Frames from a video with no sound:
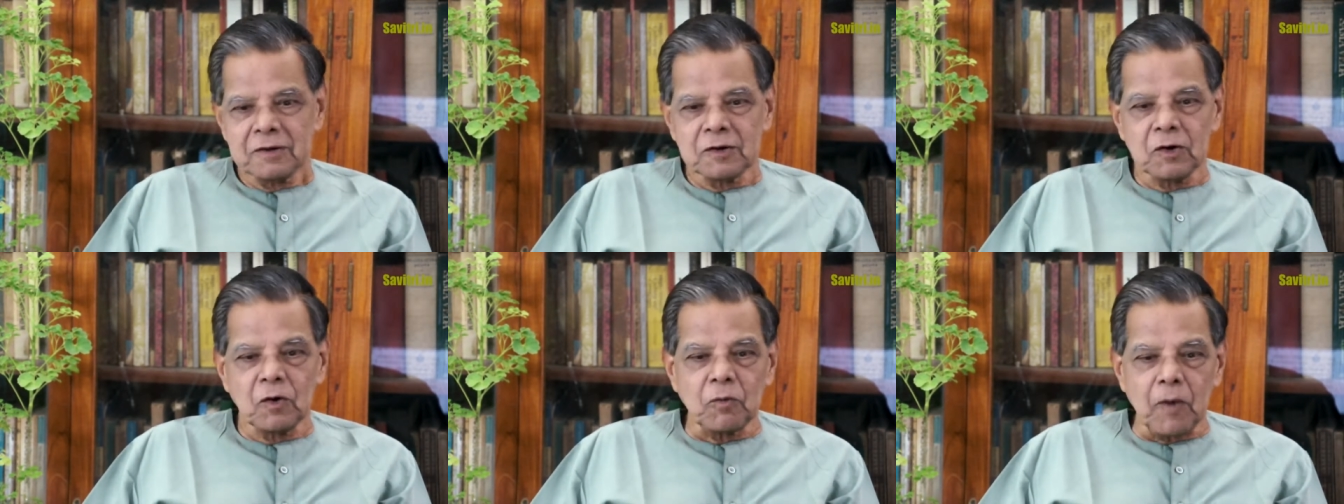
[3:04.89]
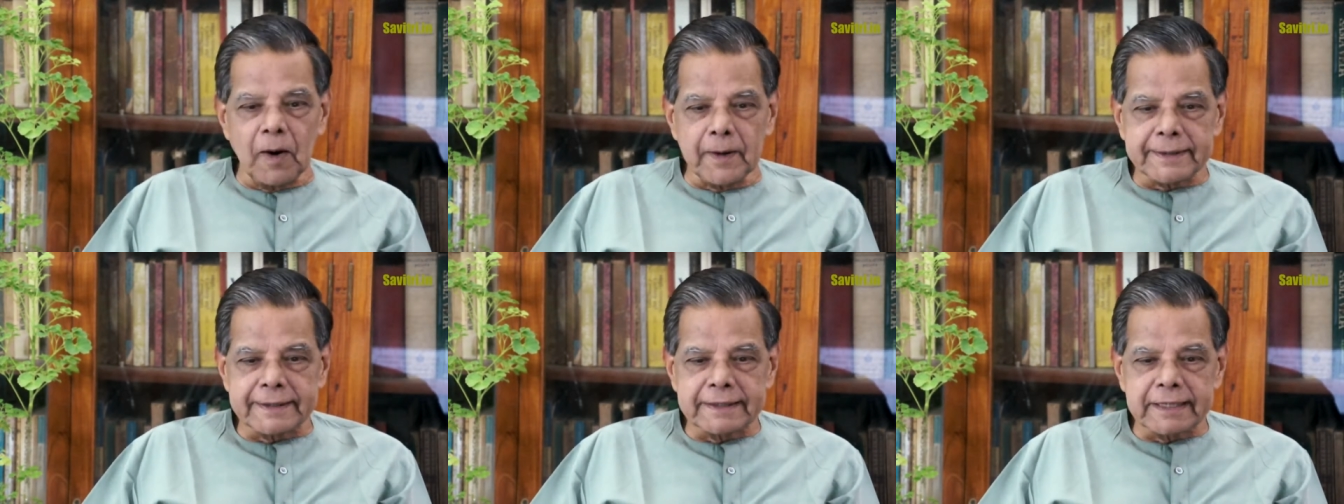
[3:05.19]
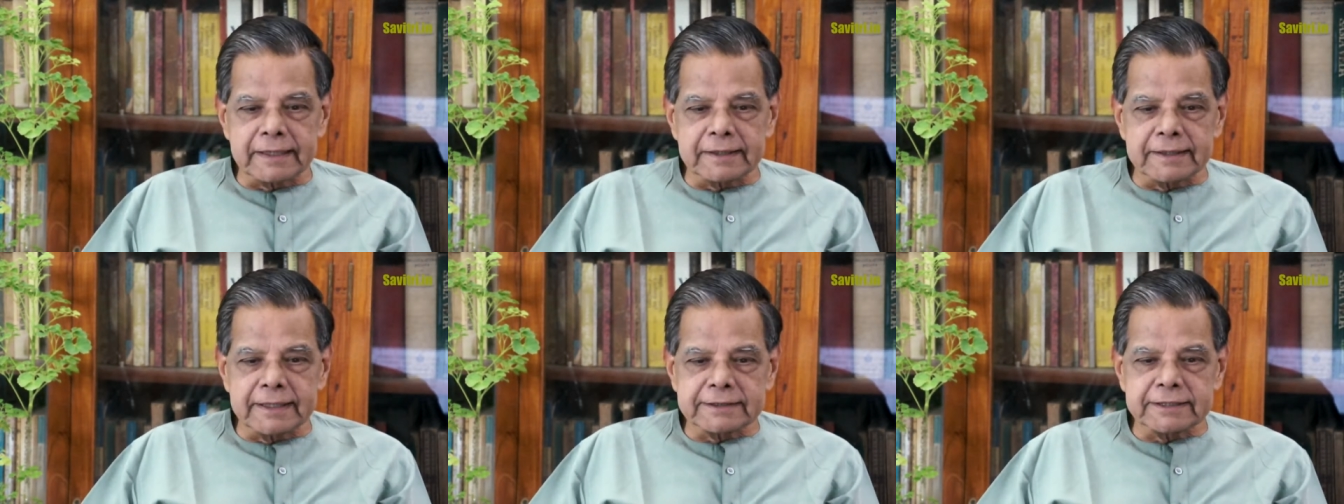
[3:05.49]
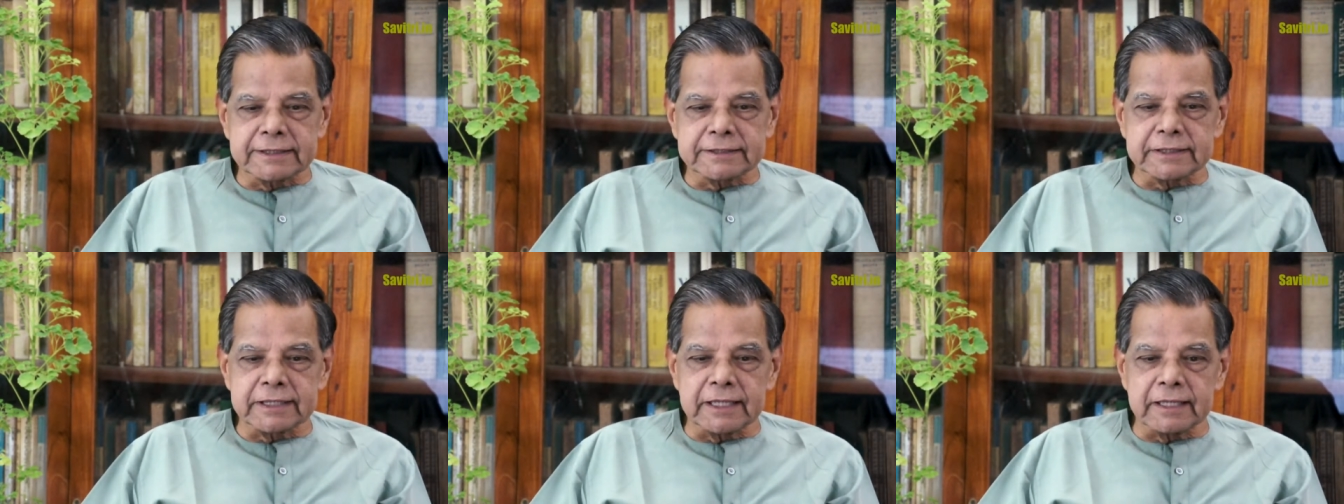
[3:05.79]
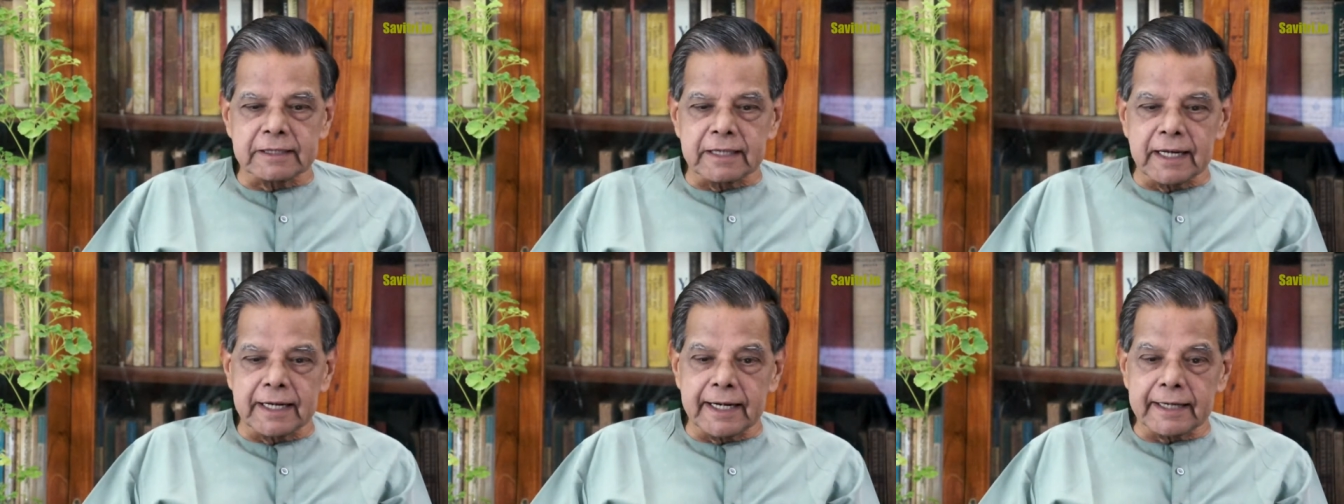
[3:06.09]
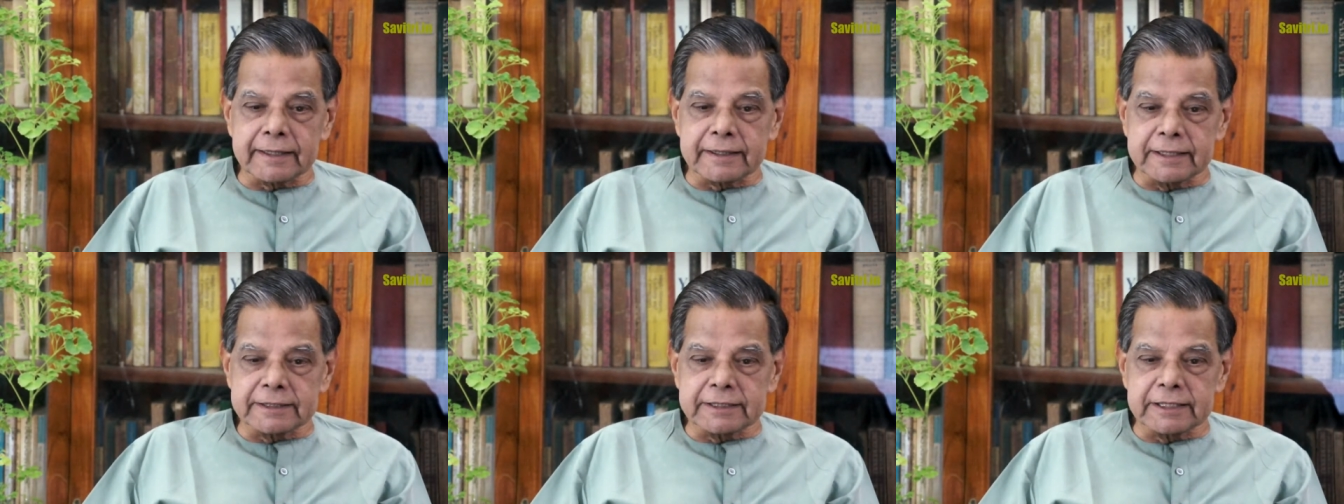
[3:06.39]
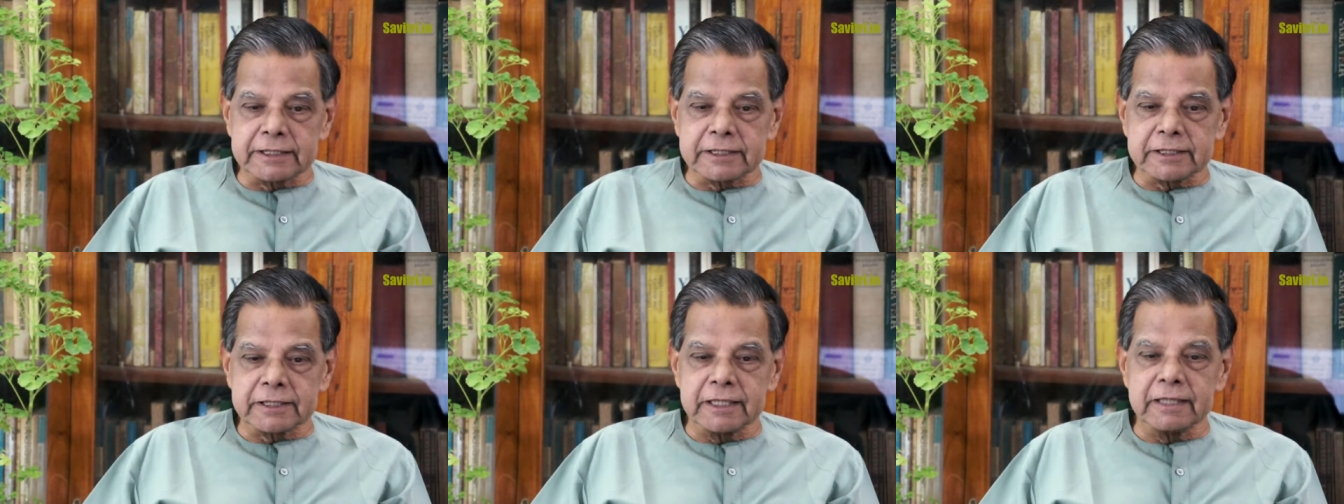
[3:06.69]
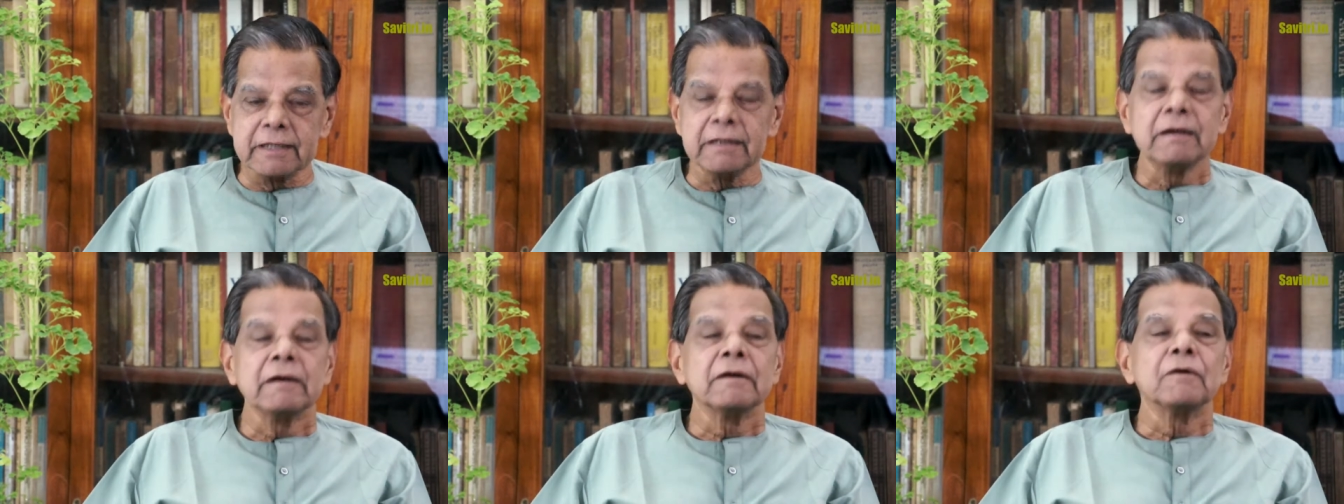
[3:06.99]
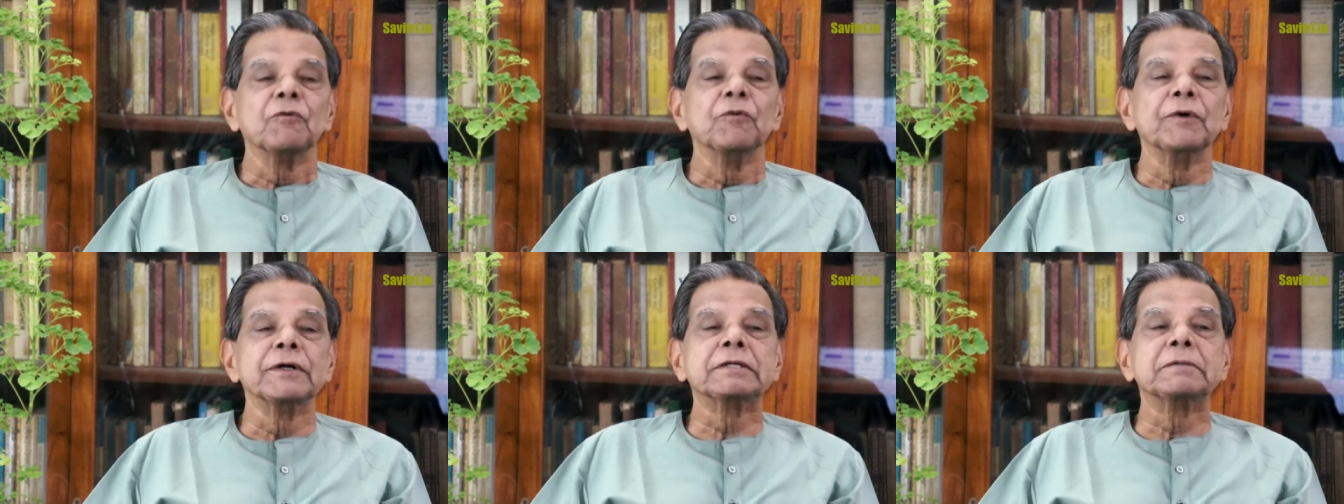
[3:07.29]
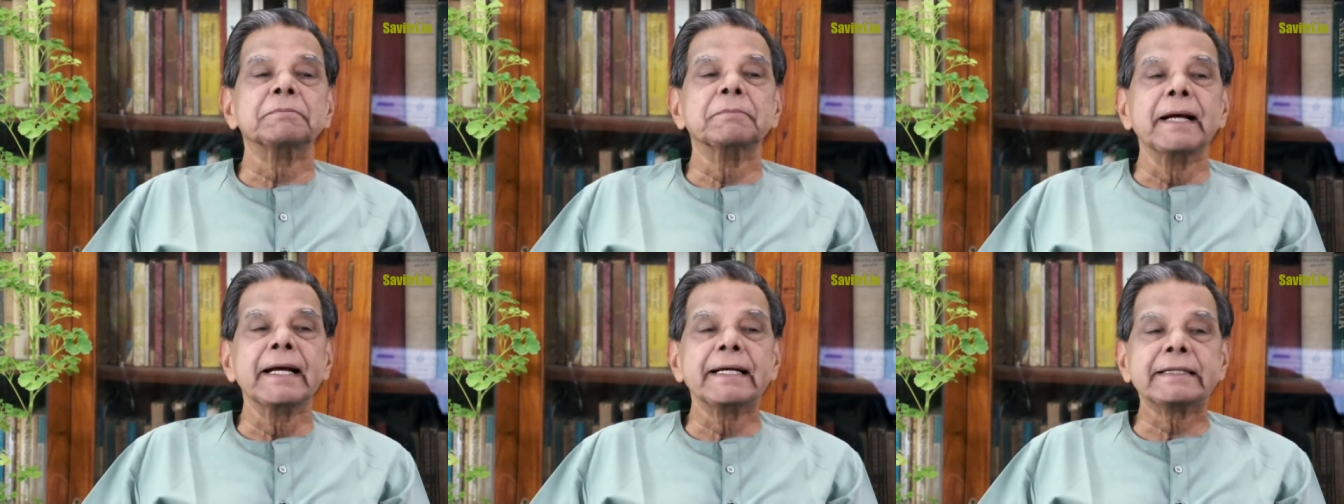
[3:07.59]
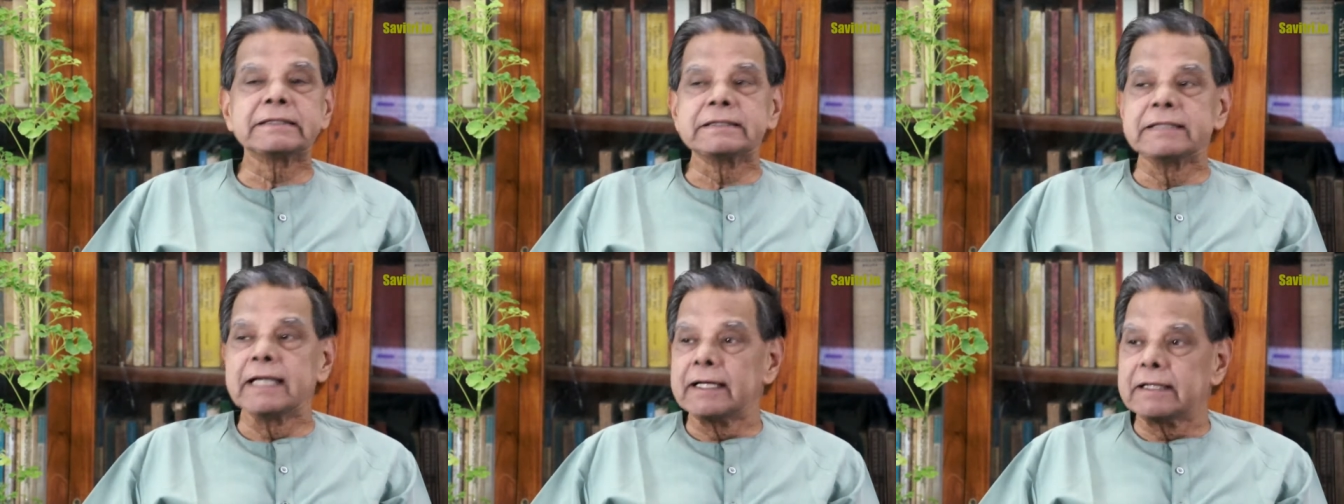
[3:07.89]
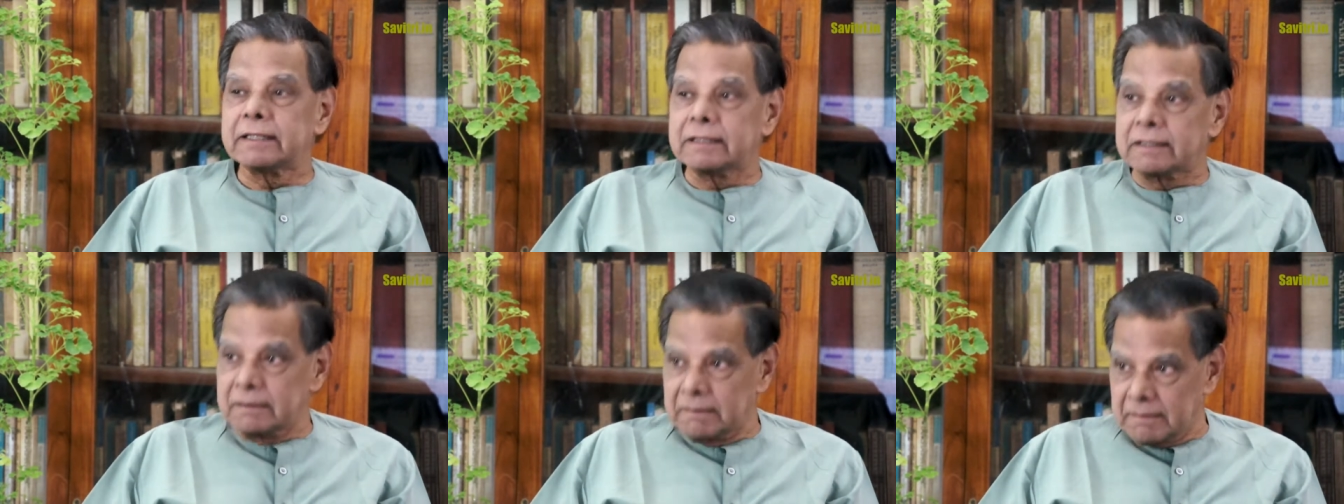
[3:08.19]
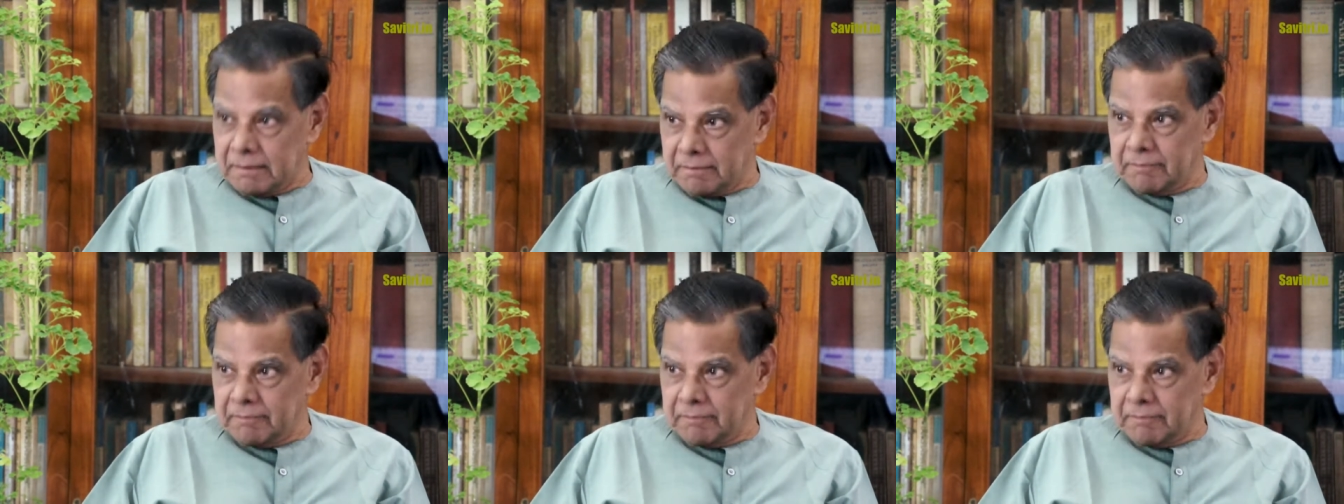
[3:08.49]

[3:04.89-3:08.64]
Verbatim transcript: Now, what is that necessity, direct necessity, which makes that